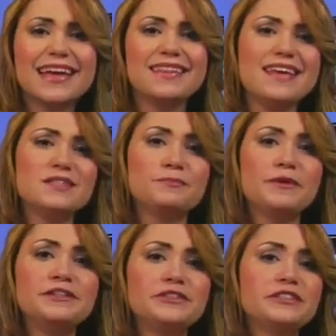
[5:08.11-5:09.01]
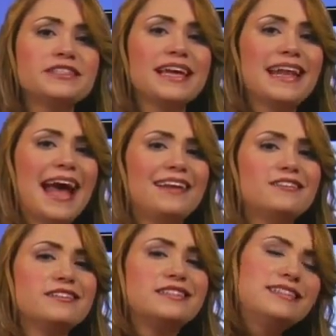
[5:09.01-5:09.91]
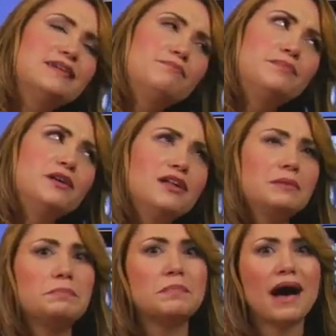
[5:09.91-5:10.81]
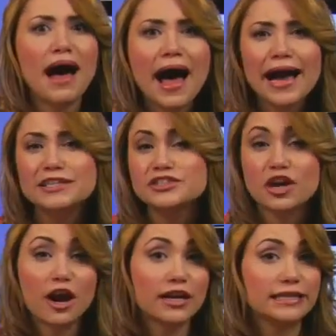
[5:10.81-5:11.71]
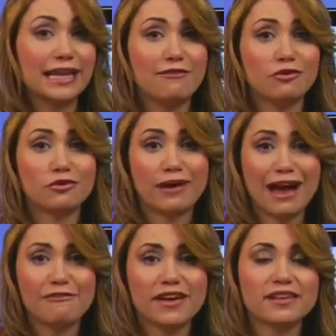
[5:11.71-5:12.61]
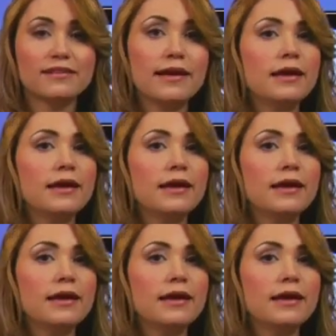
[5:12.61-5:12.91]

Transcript: These printers can handle simple pie chart level graphics,